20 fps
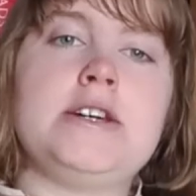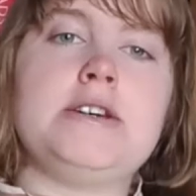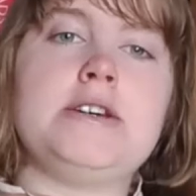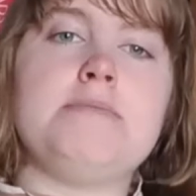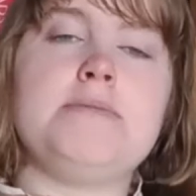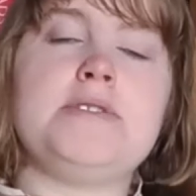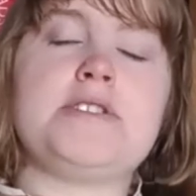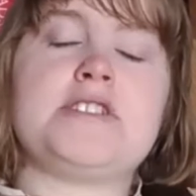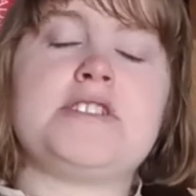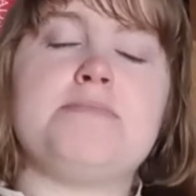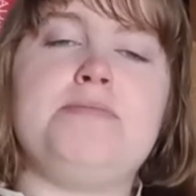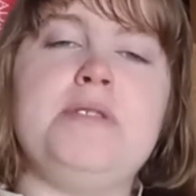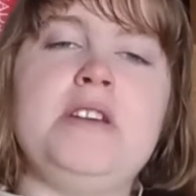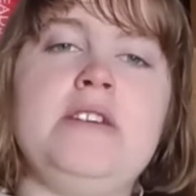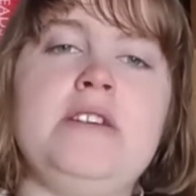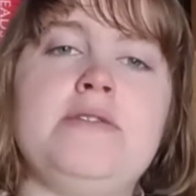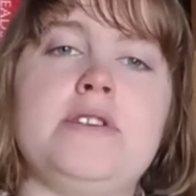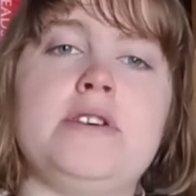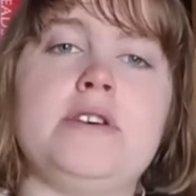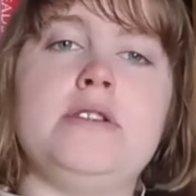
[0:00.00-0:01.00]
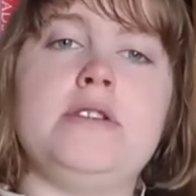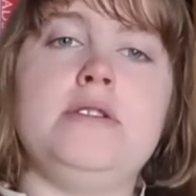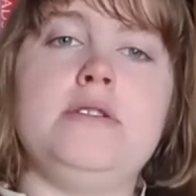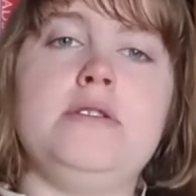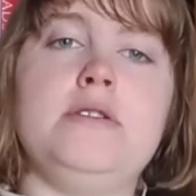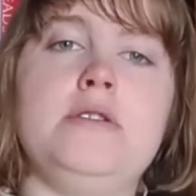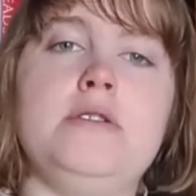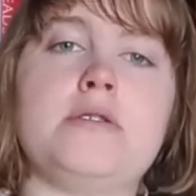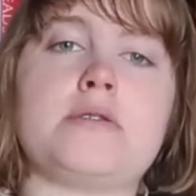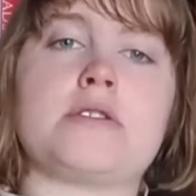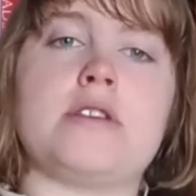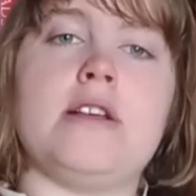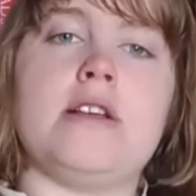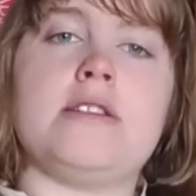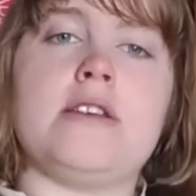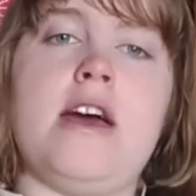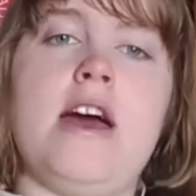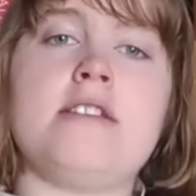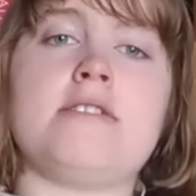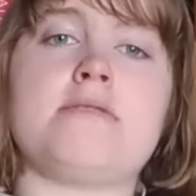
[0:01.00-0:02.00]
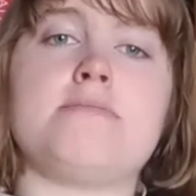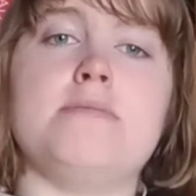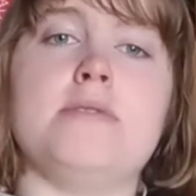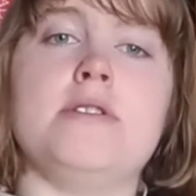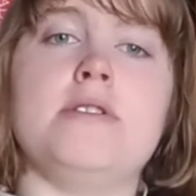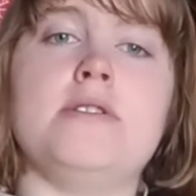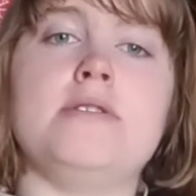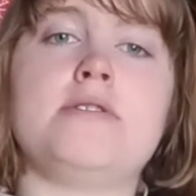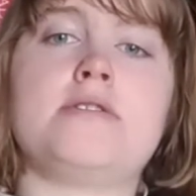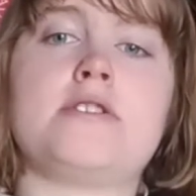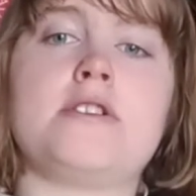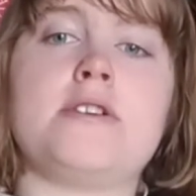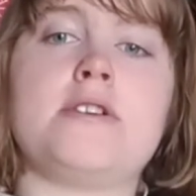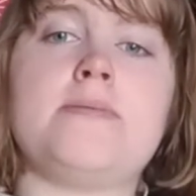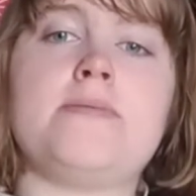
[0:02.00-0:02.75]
Mr. Beaver looked at Edmund,